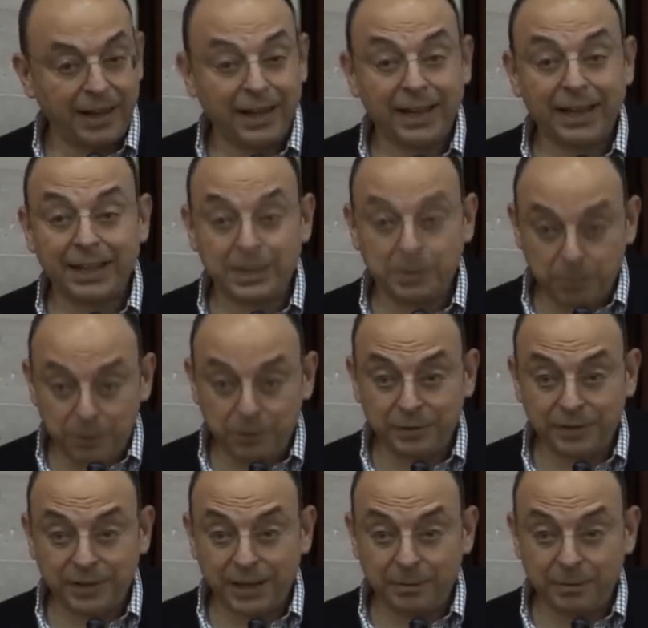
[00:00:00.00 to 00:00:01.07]
And at this point
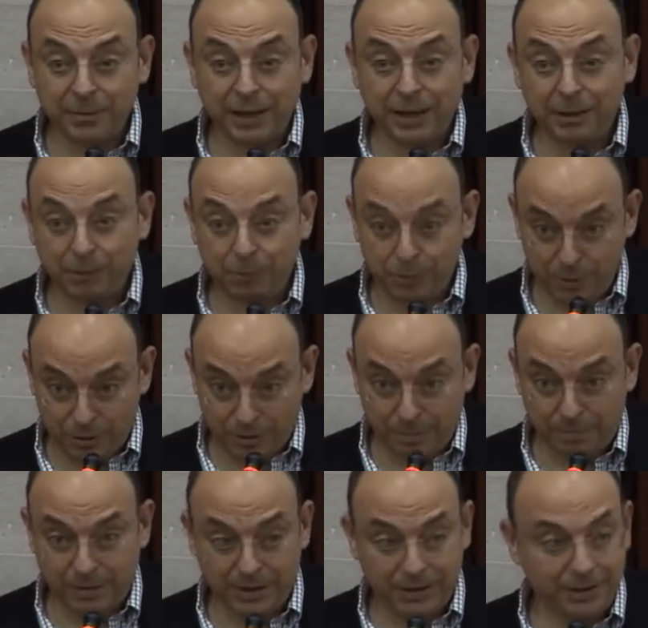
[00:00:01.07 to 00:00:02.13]
of time, I will
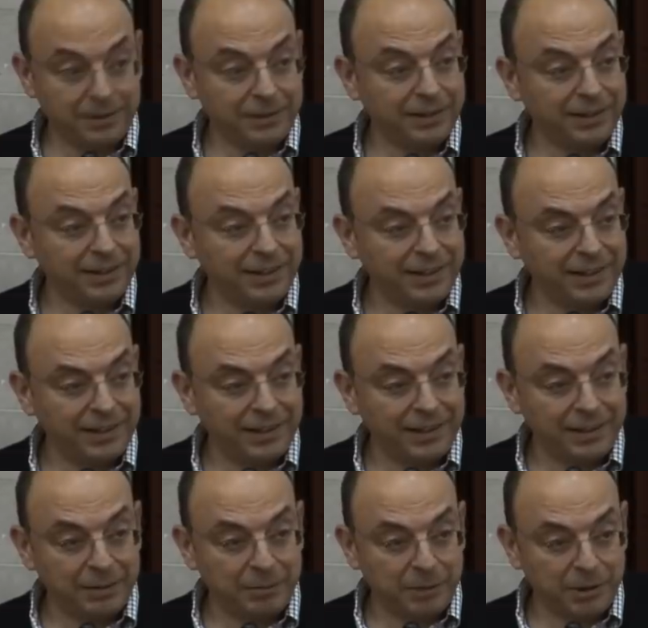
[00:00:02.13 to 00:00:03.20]
stop it,
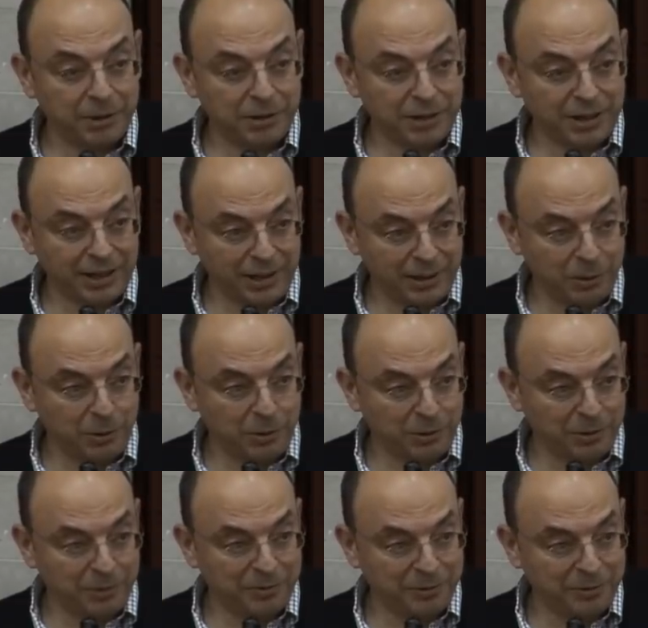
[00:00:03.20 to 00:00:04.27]
because I can
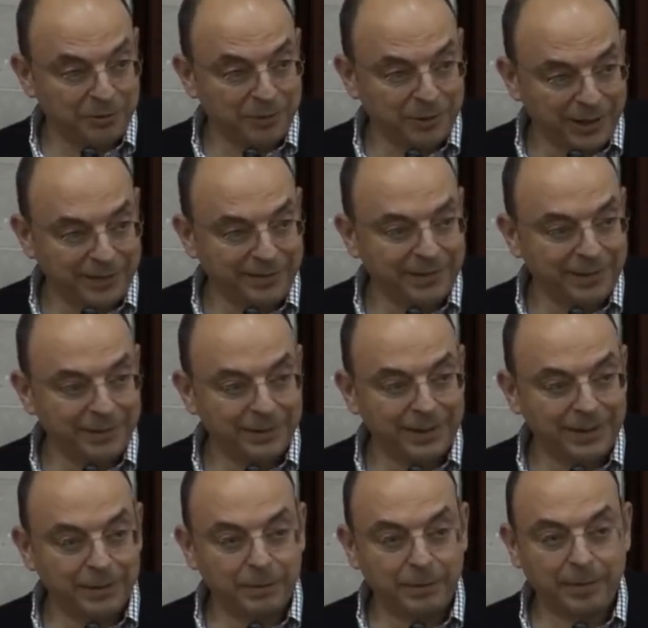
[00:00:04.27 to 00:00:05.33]
go on
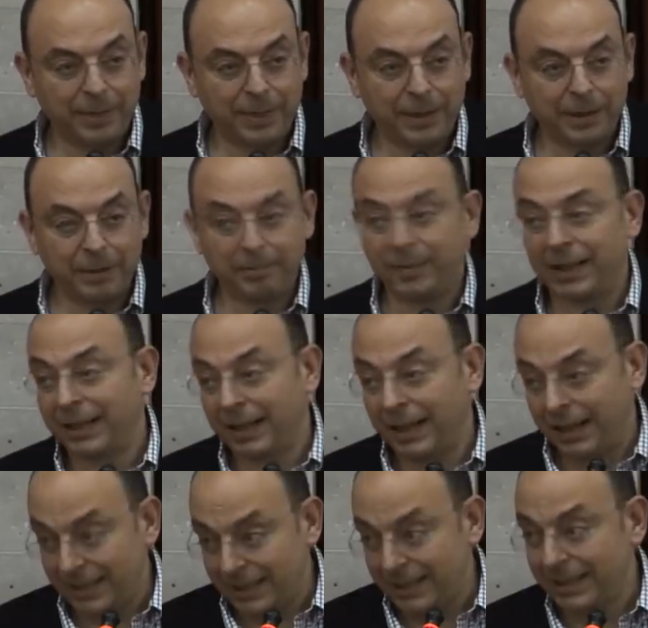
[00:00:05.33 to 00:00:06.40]
forever. But
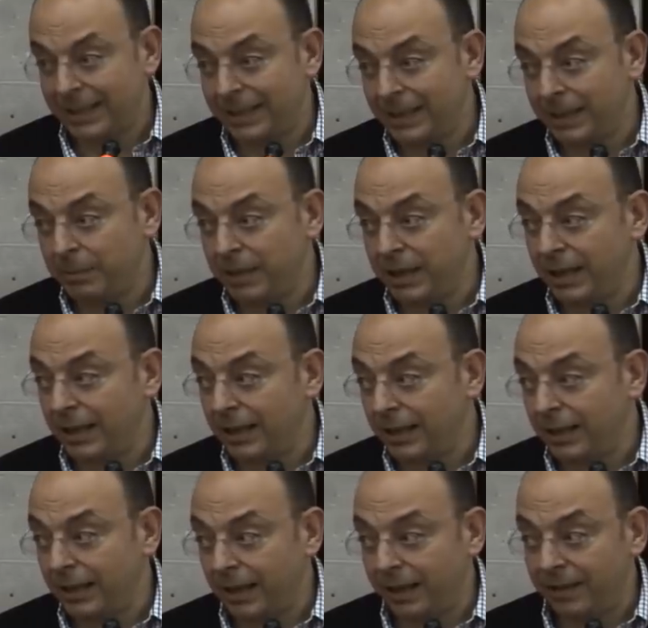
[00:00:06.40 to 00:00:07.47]
as I said in the
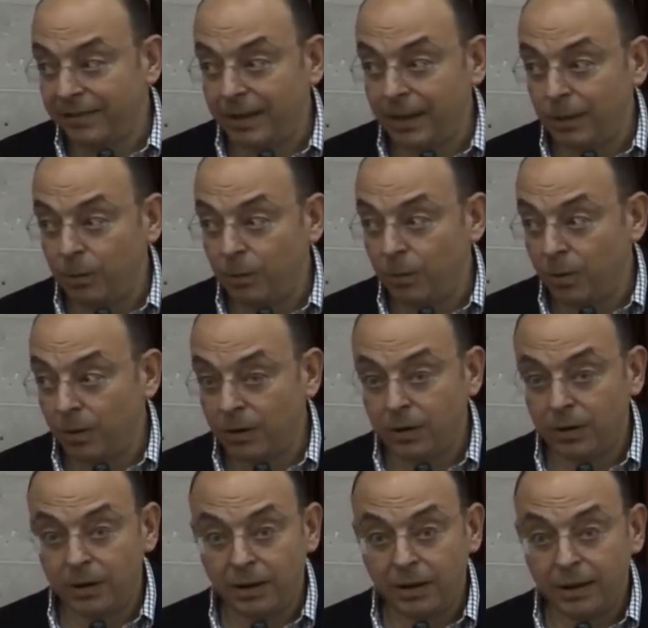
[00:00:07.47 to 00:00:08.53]
beginning, I value
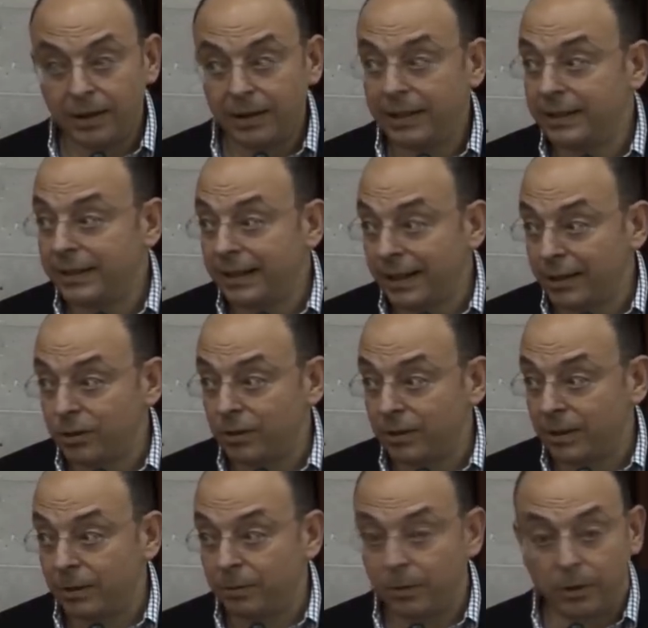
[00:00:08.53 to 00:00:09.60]
more the
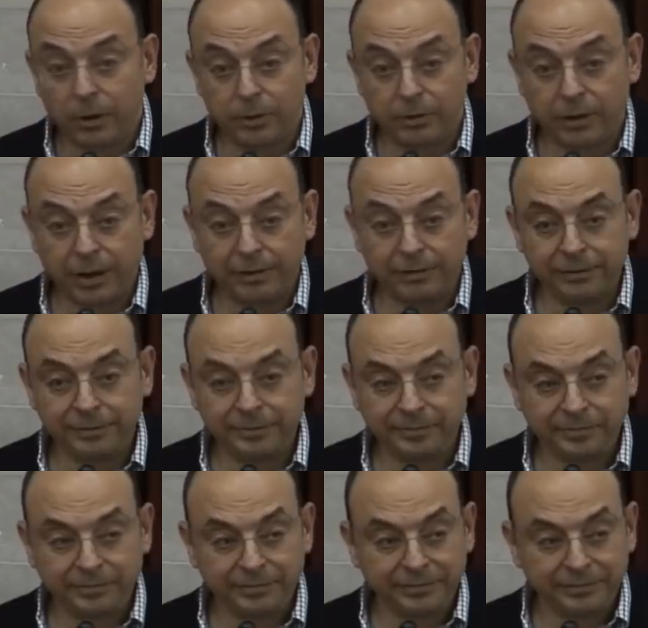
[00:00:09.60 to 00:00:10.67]
interaction that we're going to have,
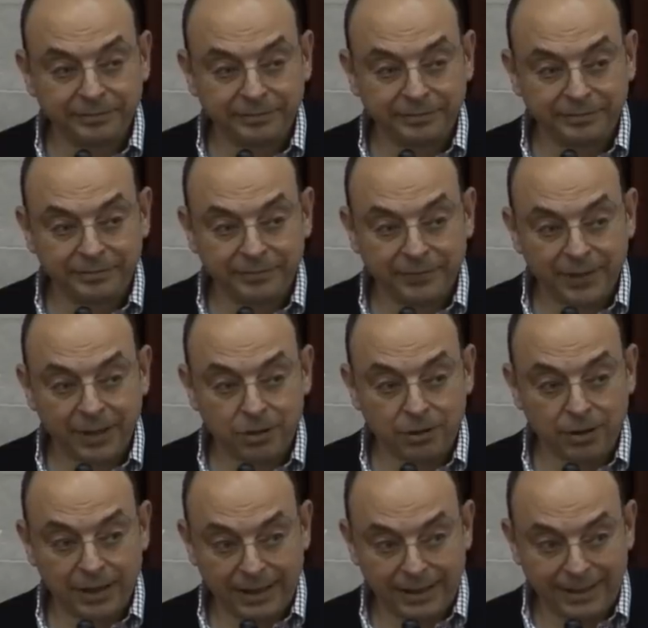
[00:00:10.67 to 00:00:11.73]

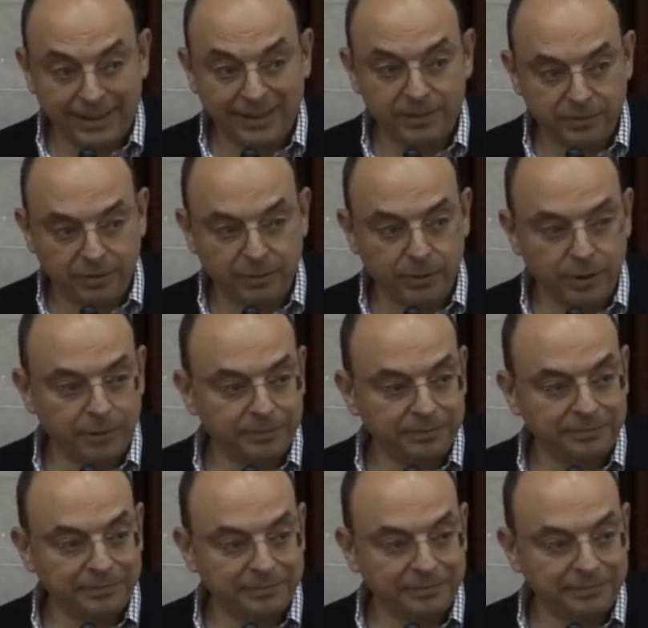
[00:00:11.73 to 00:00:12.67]
so I can learn from you.